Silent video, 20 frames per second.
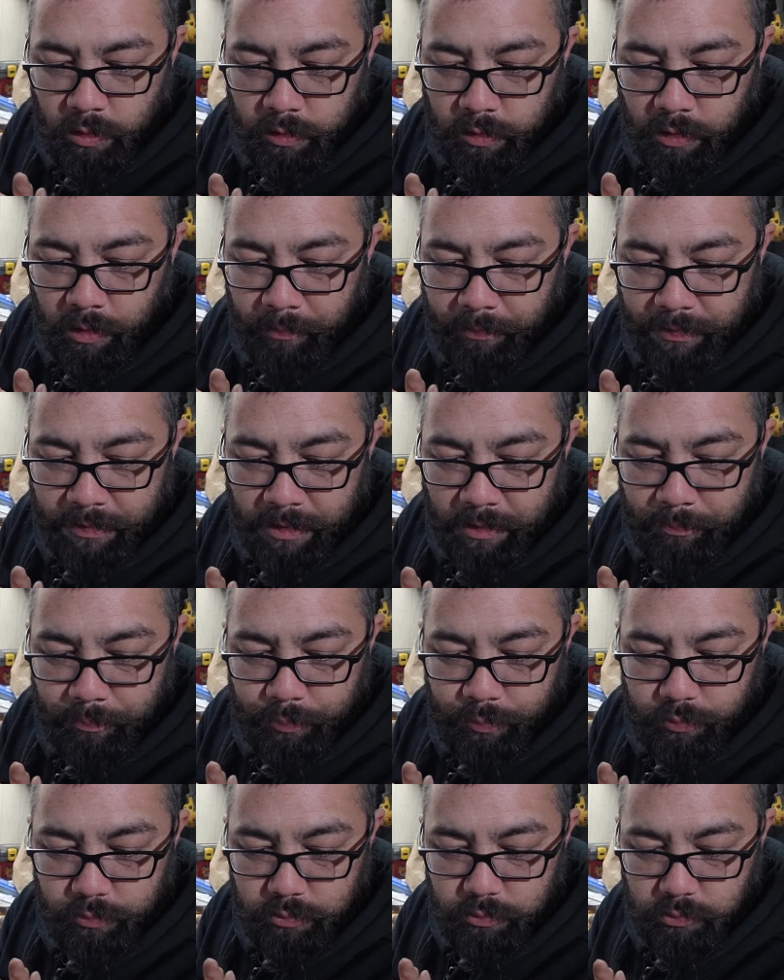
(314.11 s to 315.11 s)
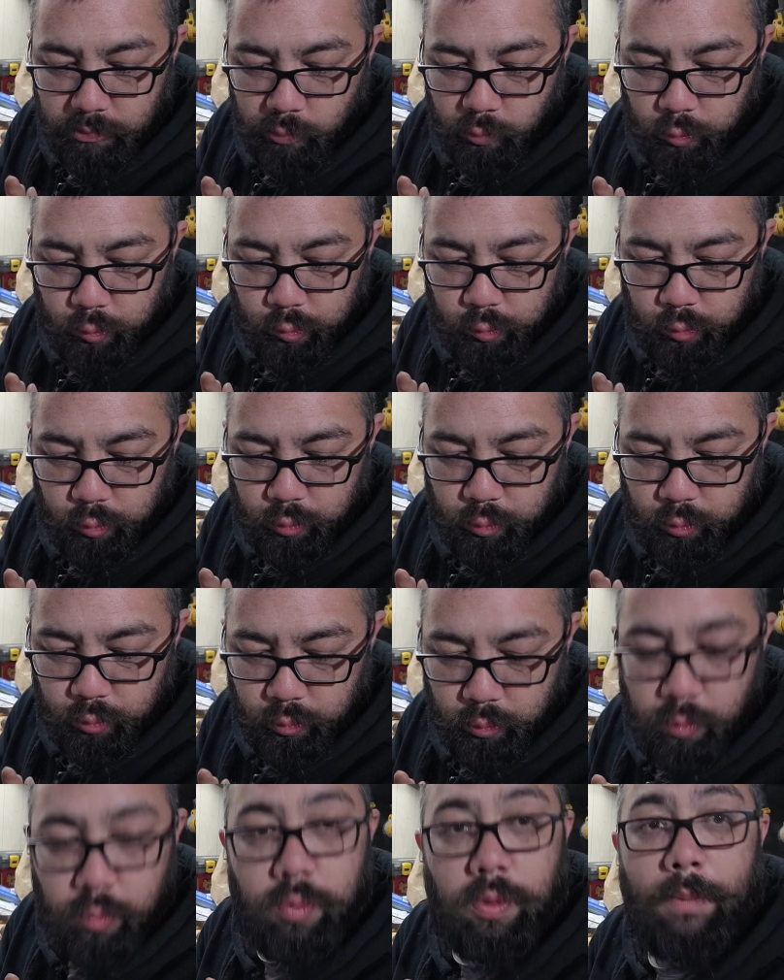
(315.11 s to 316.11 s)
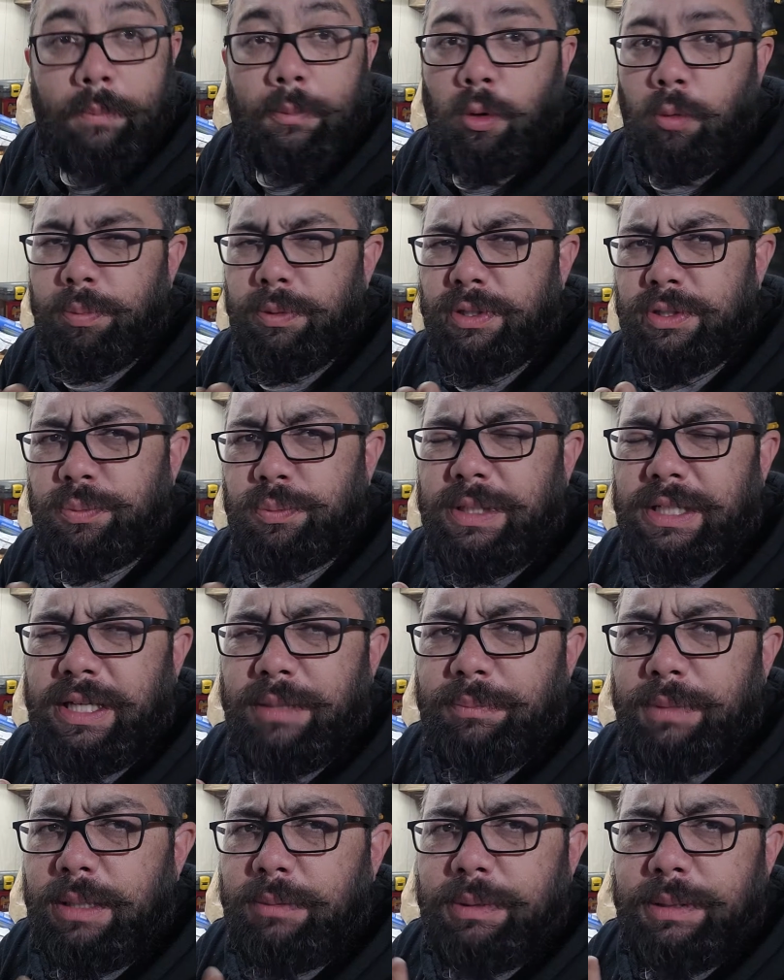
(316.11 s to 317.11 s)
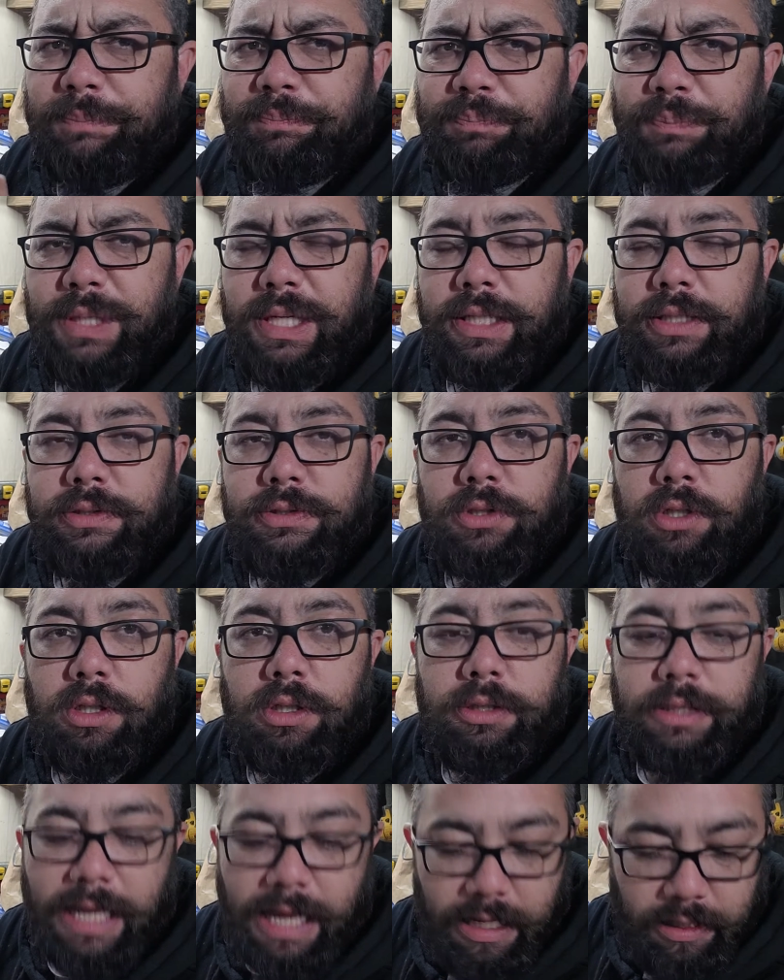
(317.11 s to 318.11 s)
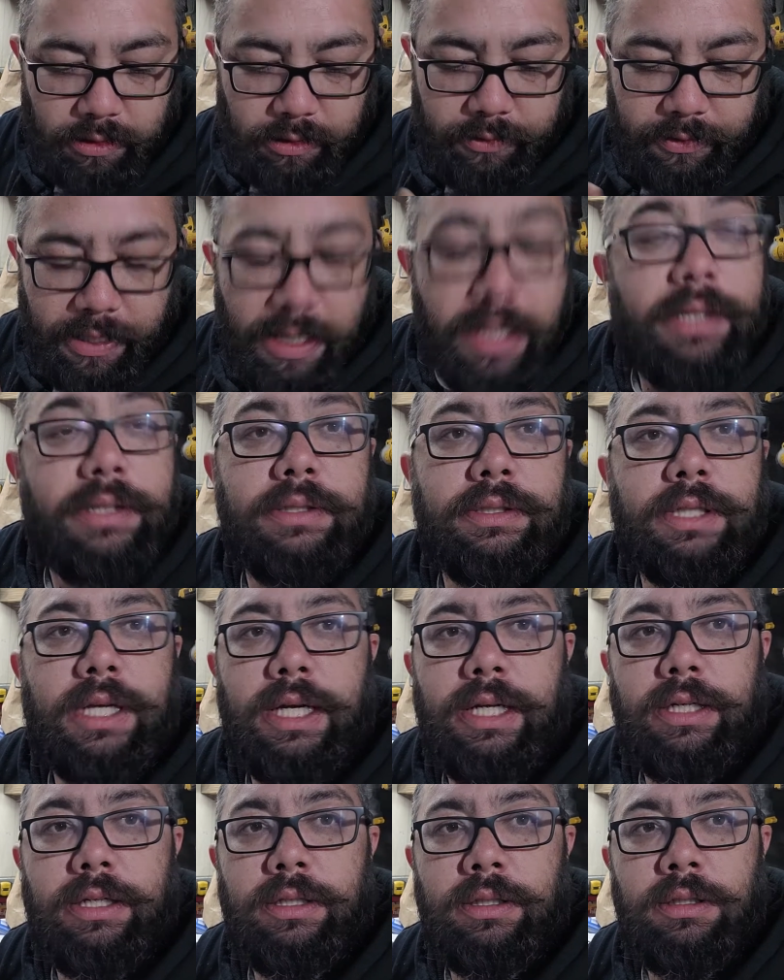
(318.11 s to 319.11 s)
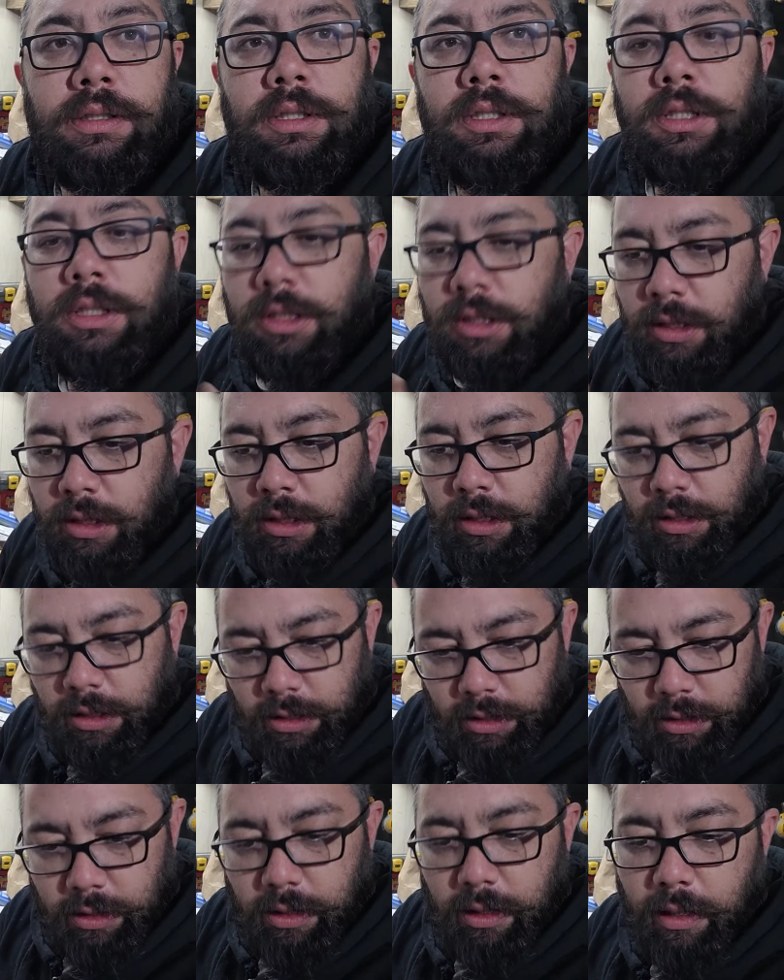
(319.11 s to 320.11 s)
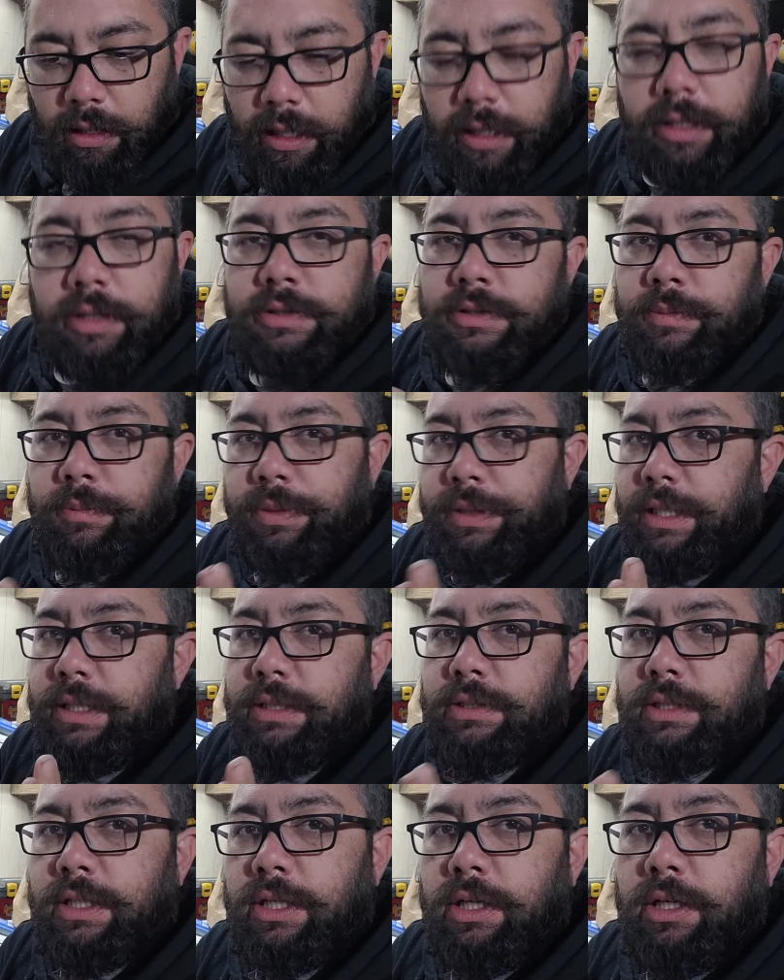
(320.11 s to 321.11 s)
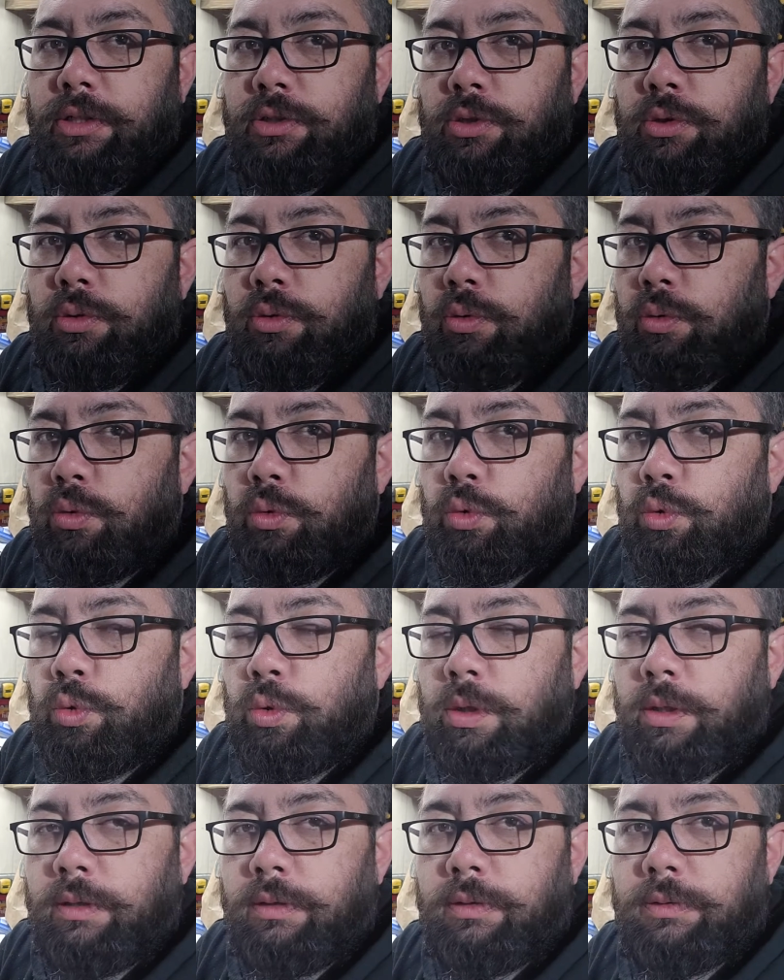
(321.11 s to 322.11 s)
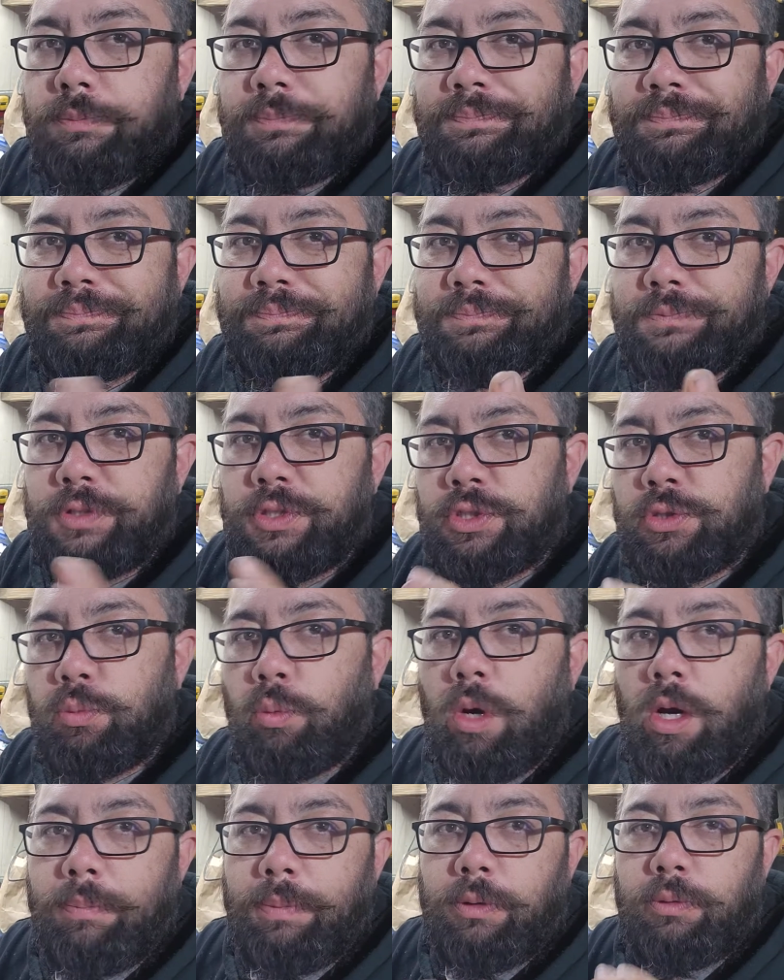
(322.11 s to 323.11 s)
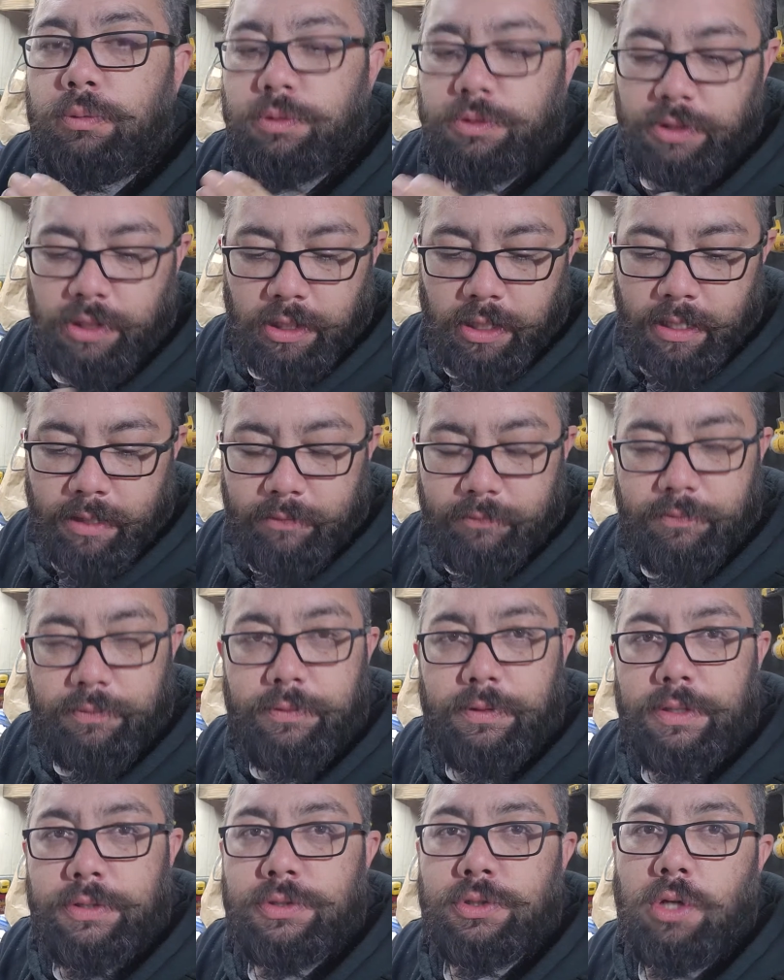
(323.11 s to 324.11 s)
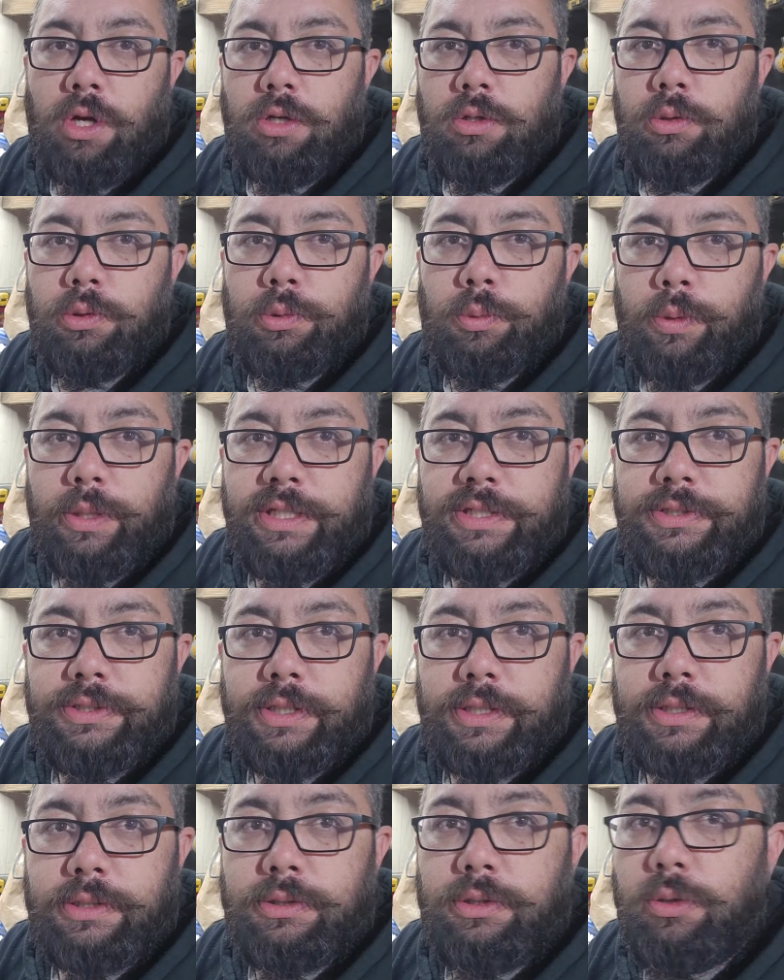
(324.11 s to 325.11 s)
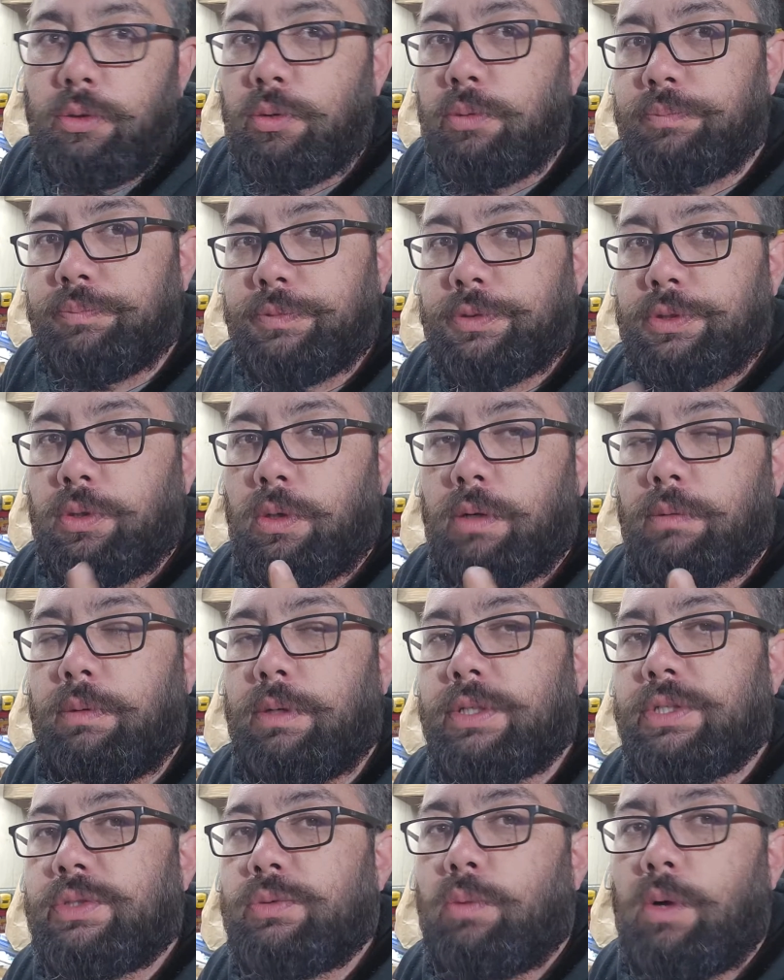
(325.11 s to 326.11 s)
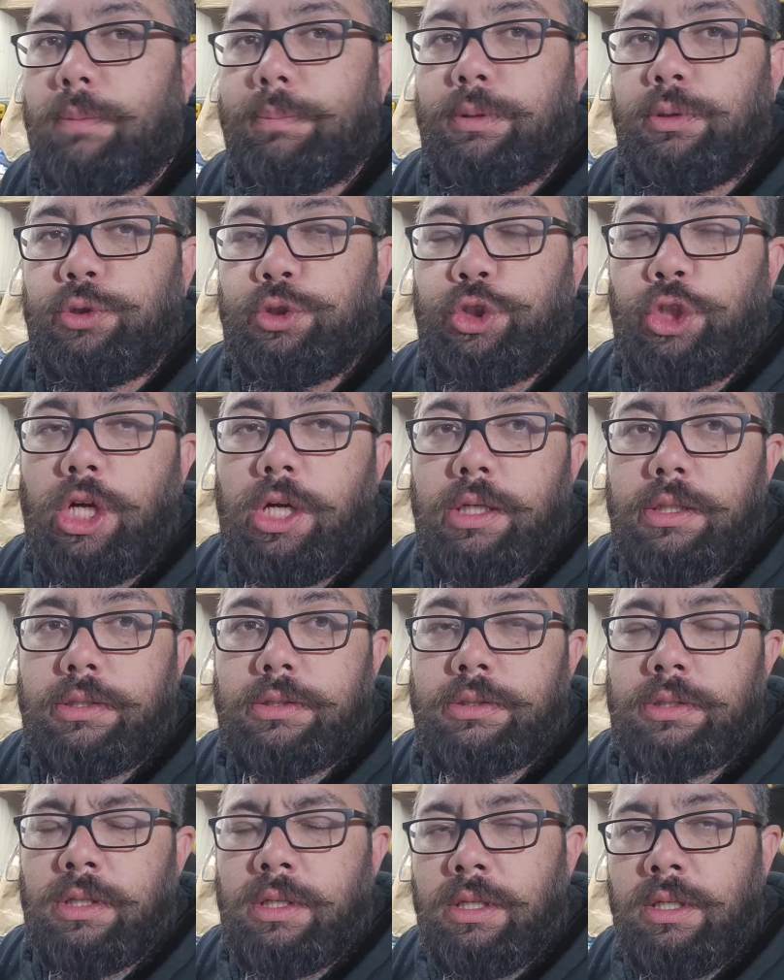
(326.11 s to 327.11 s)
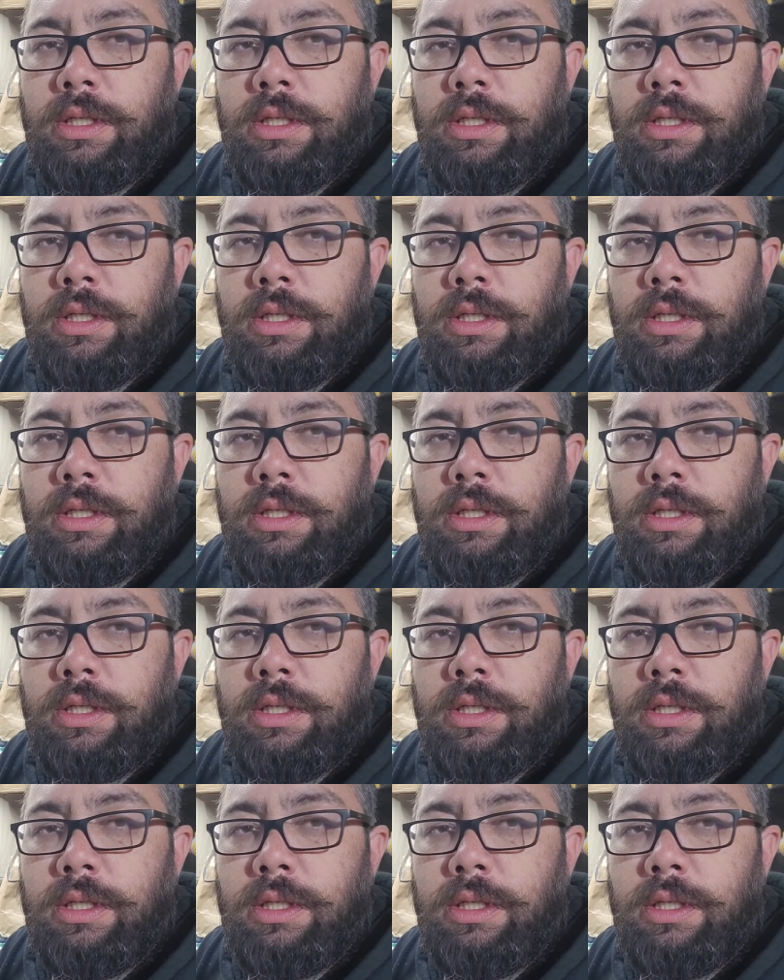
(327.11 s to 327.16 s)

coming up. I'm hoping this weekend maybe I can start tackling that and kind of. I got some things I got to swap out because I have a stock 026 too, so I want to swap out jugs